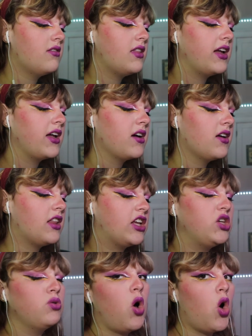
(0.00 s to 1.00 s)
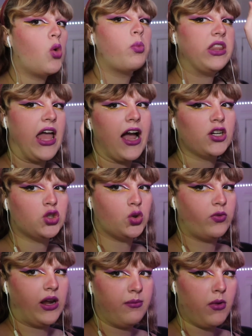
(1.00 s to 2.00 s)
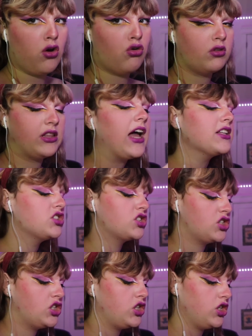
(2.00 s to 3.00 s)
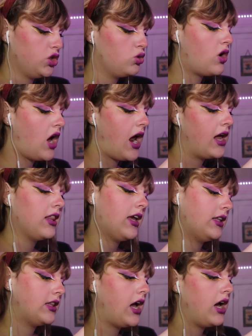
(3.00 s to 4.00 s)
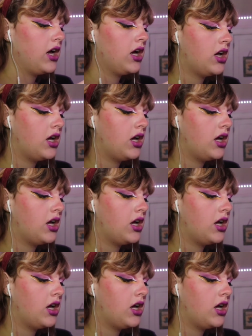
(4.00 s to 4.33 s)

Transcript: Like like you open the actual rainbow. That's cute. I like that.